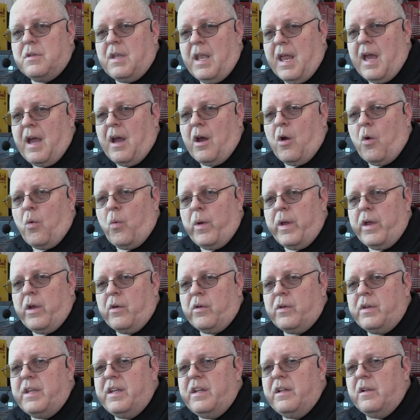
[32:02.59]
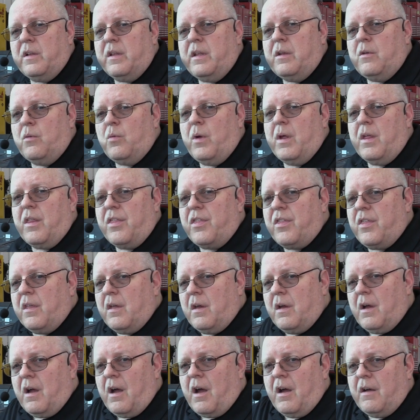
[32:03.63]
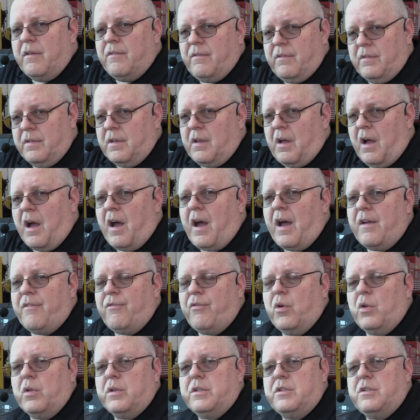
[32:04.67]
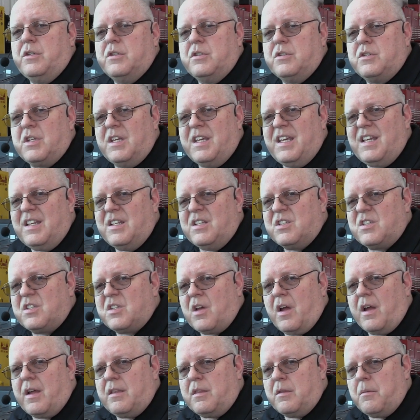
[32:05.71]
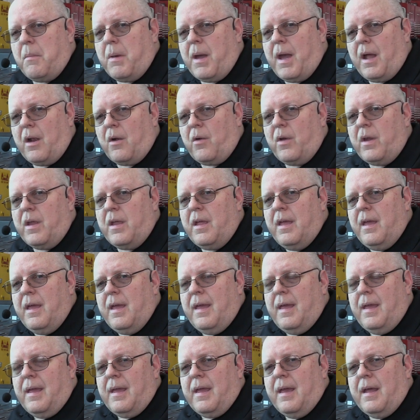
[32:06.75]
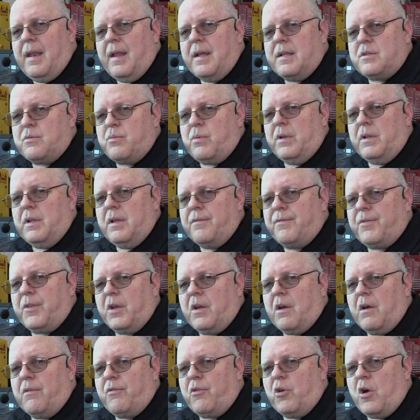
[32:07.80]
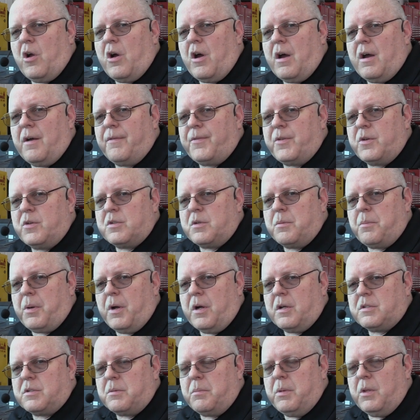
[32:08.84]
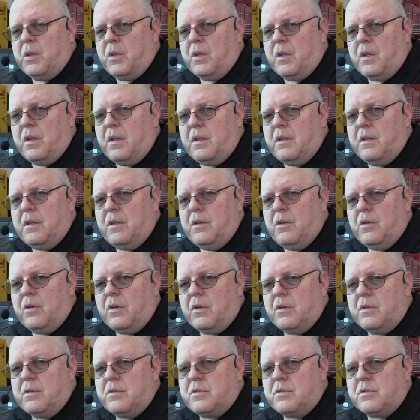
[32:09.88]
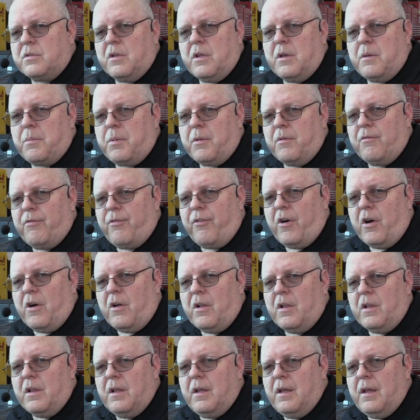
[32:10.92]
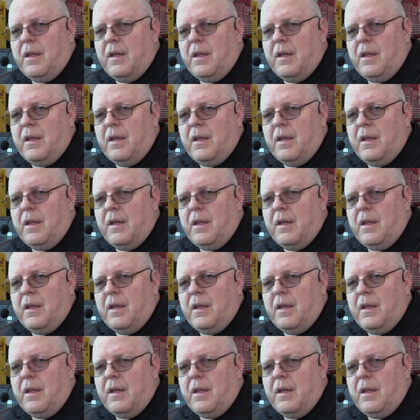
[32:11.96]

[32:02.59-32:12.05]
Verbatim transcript: now we are dealing with high voltages inside the battery. And as we lift the cover off, there's a possibility that you could slip and fall